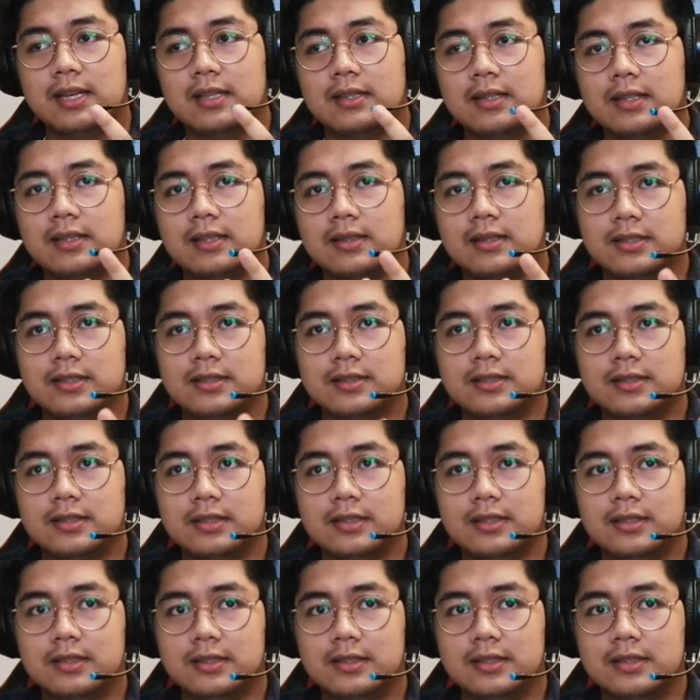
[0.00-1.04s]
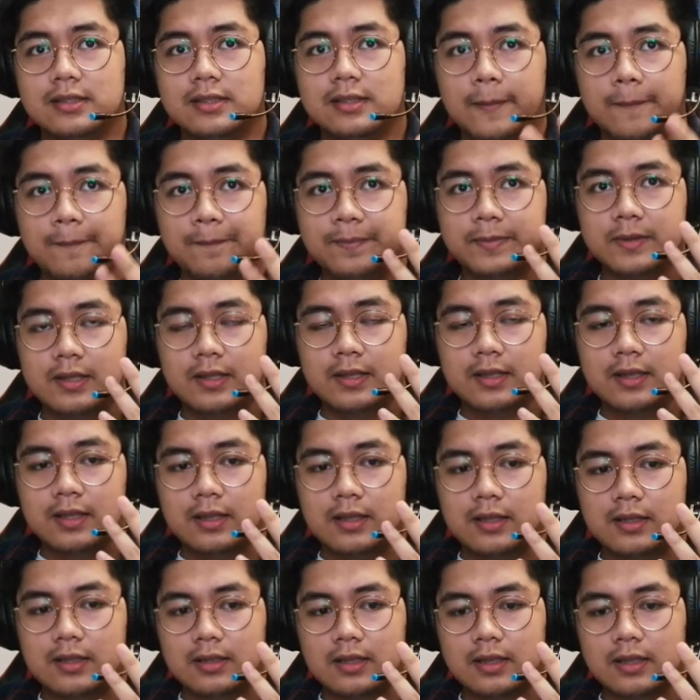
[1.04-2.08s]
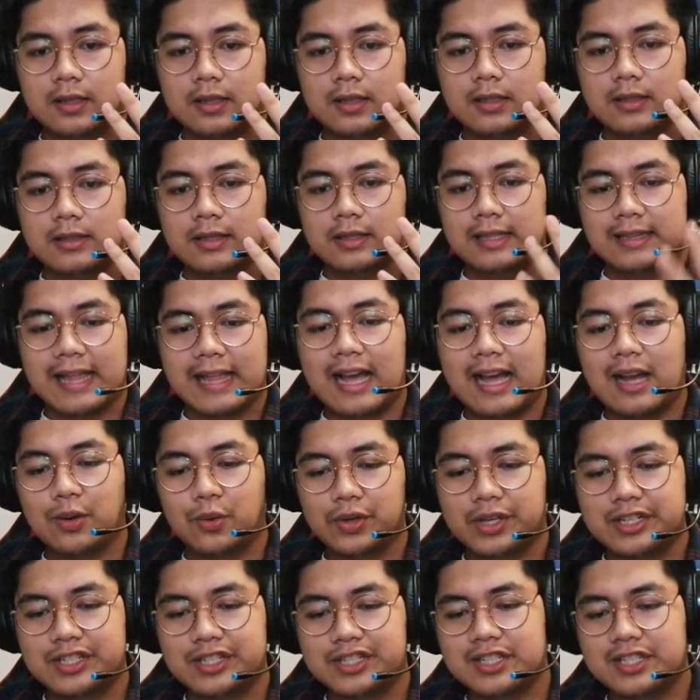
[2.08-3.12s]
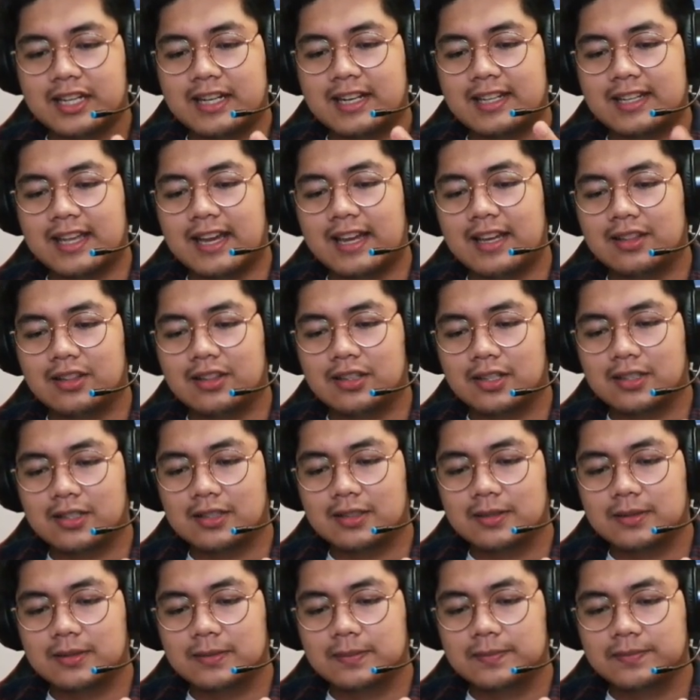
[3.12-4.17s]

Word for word: Then there's the the the language and the dialogue